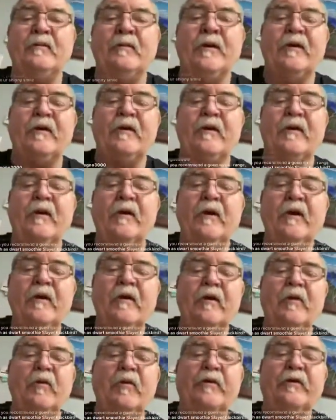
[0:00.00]
better
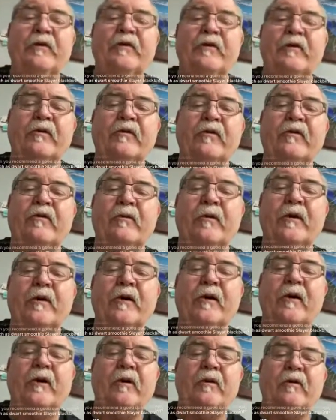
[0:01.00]
when the surf's a little bit
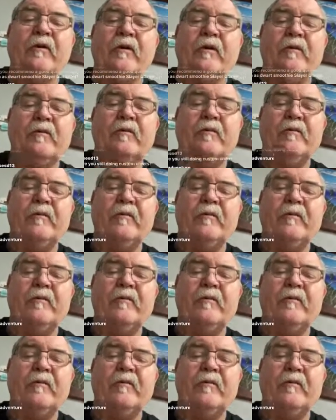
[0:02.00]
hollower.